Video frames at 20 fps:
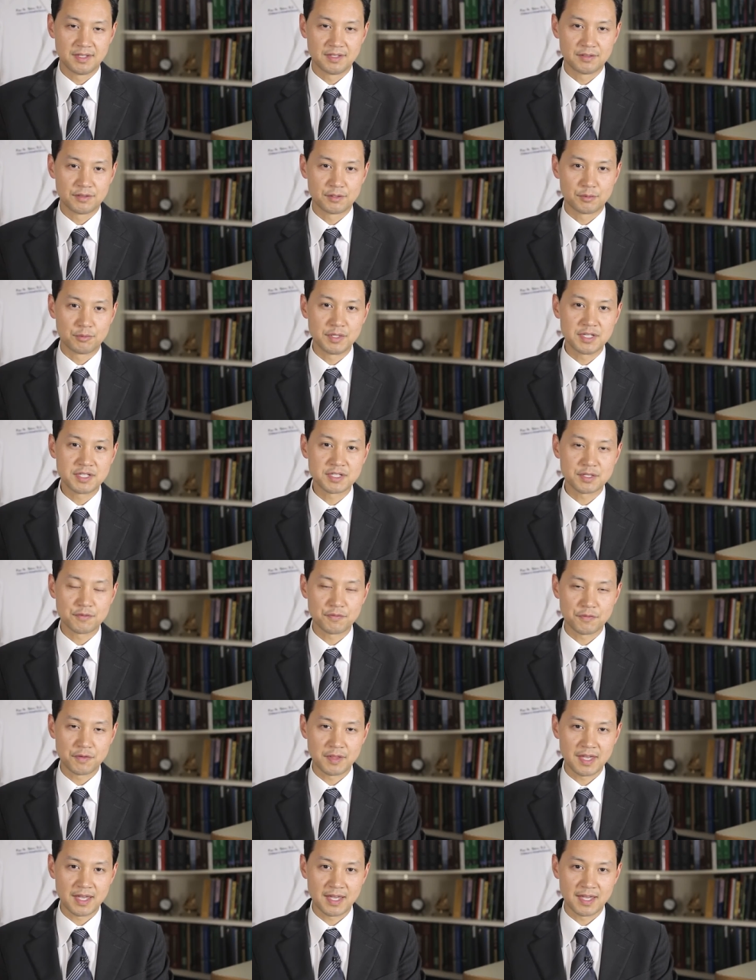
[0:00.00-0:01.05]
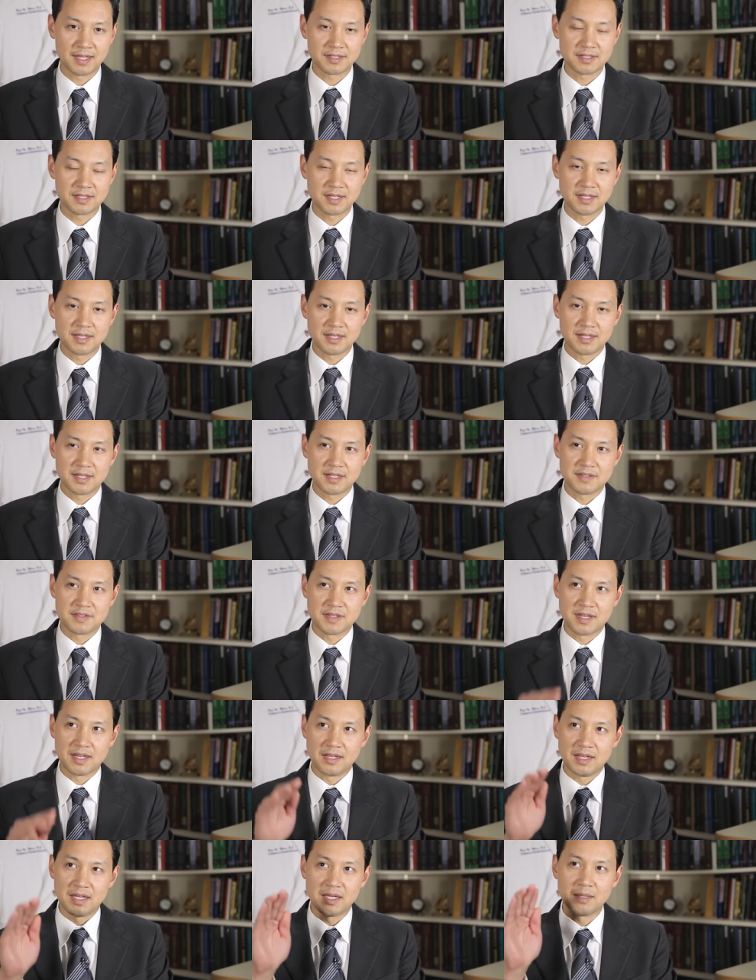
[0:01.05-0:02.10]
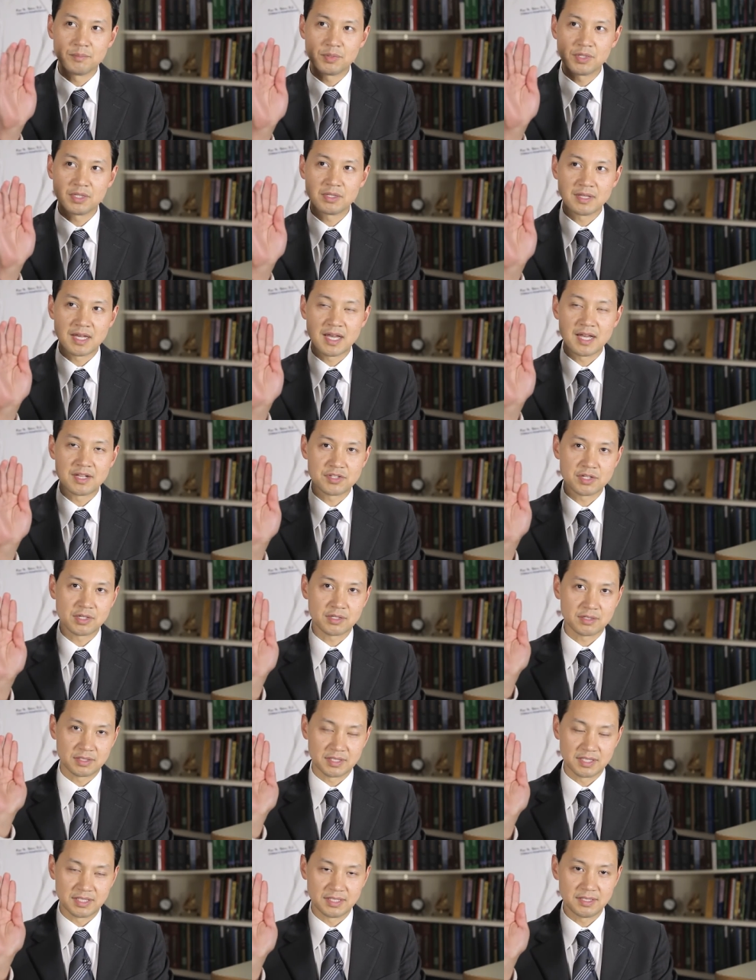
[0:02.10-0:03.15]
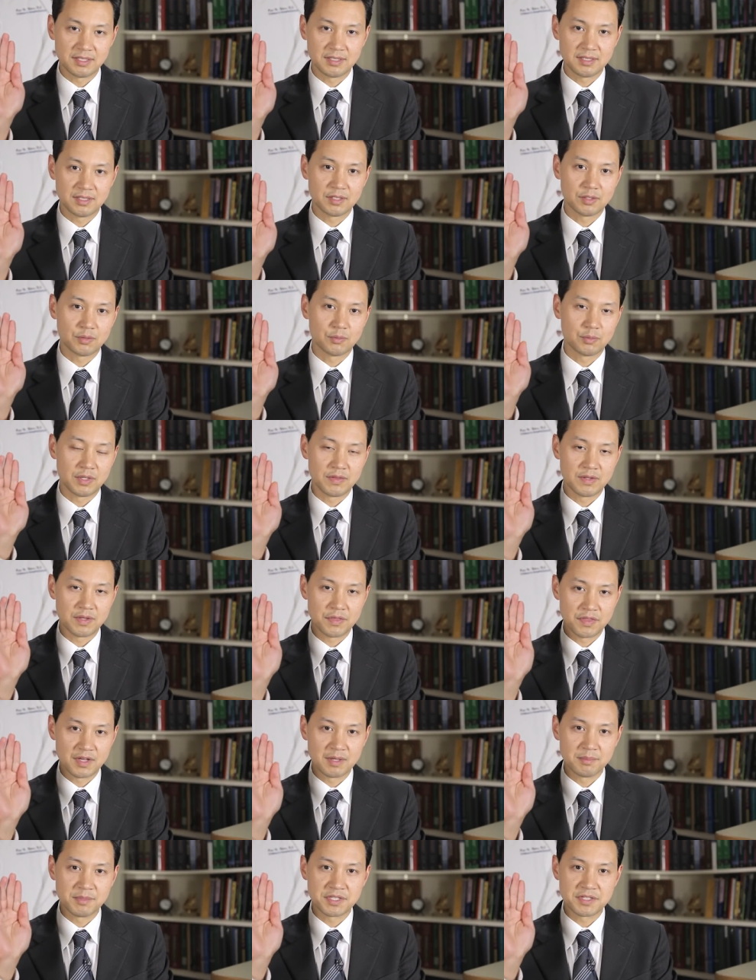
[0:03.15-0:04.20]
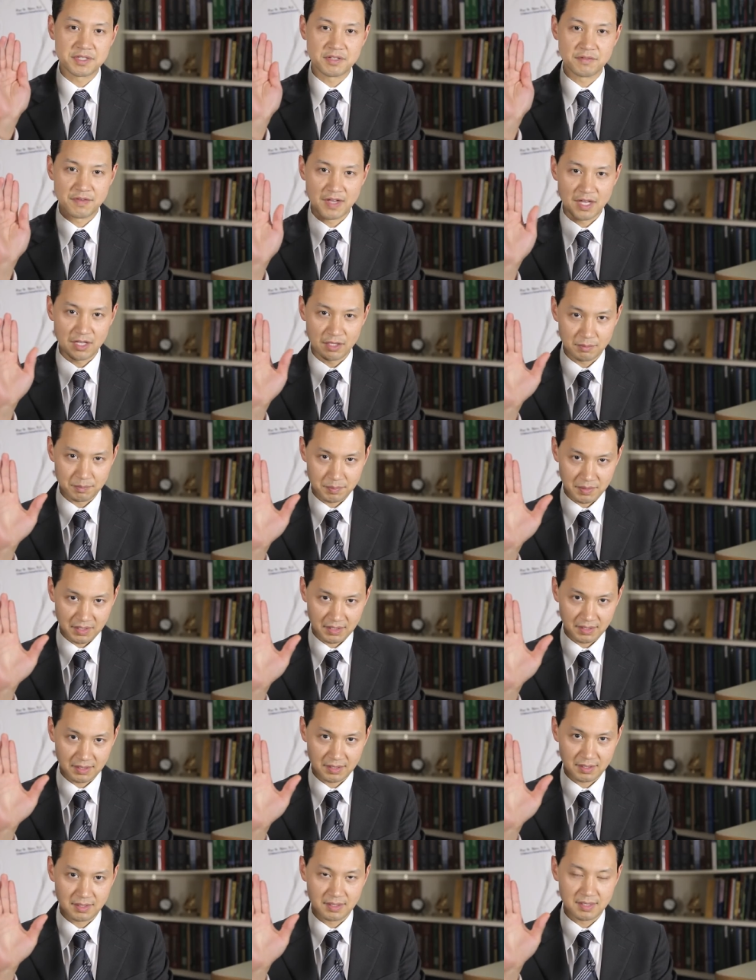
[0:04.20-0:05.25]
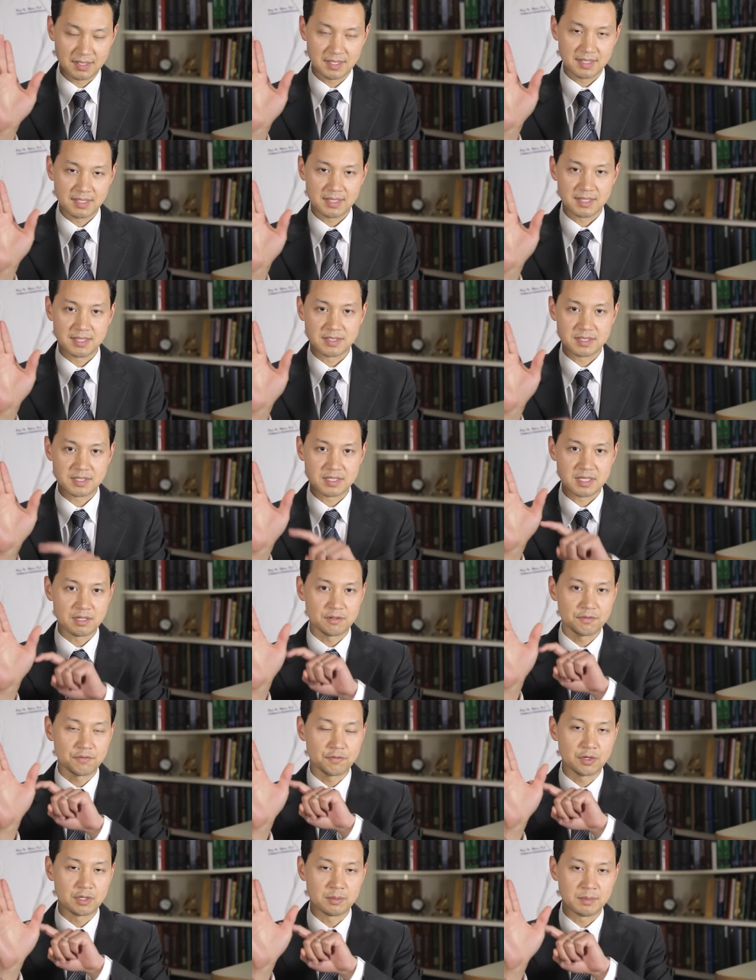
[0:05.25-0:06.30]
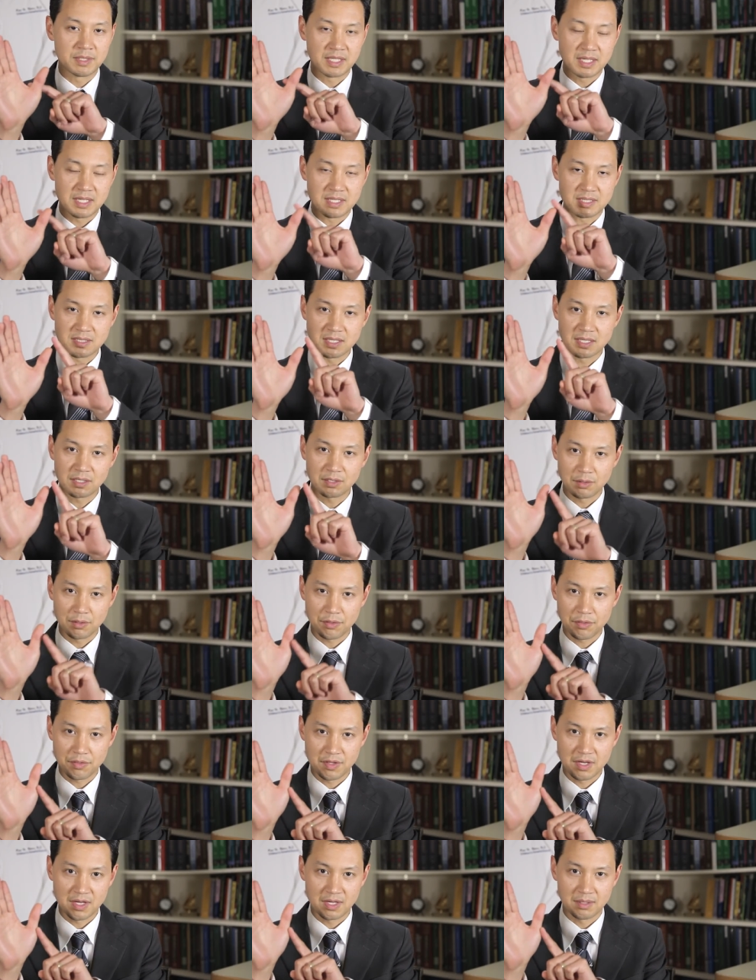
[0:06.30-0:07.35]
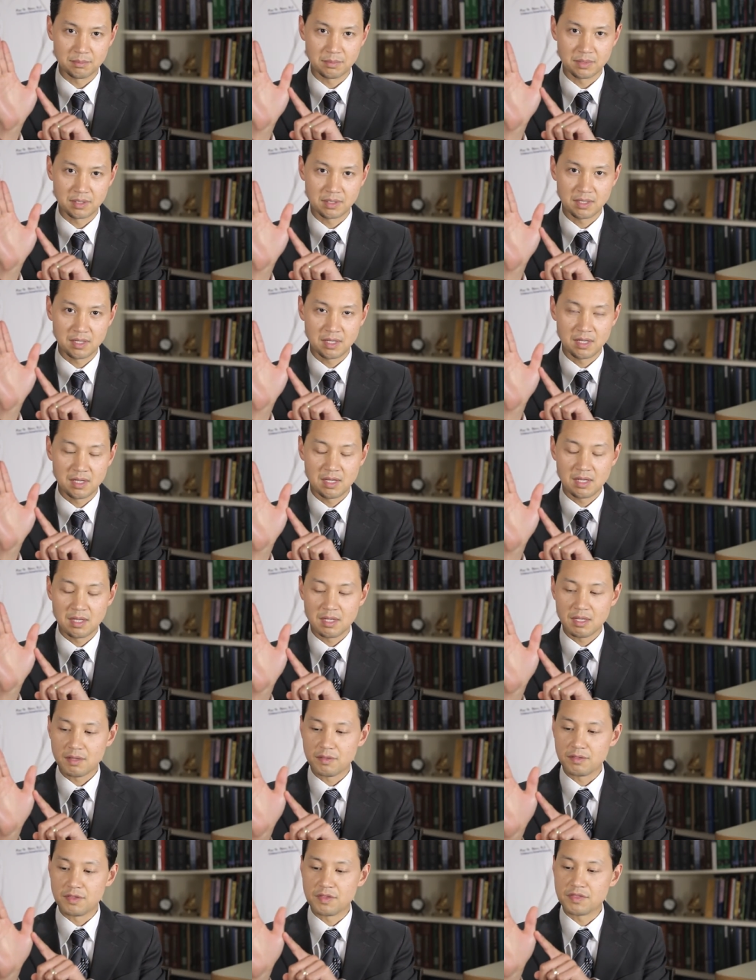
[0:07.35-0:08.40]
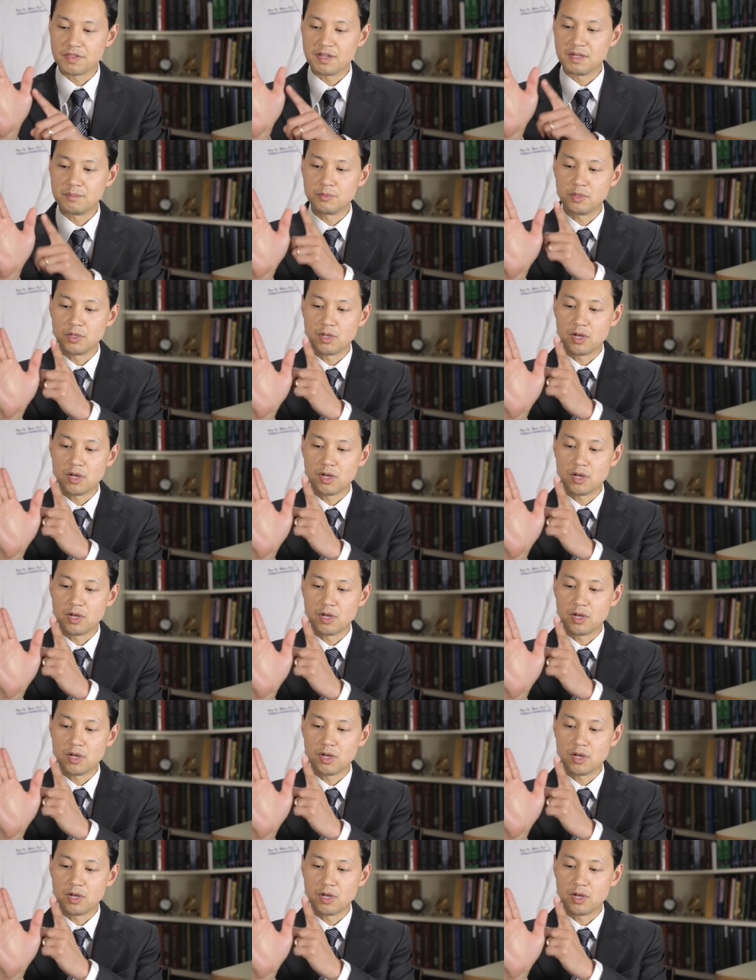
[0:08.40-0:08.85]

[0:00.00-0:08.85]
The reason for that is that embryologically, when the thumb is developing, instead of forming a single thumb, the thumb will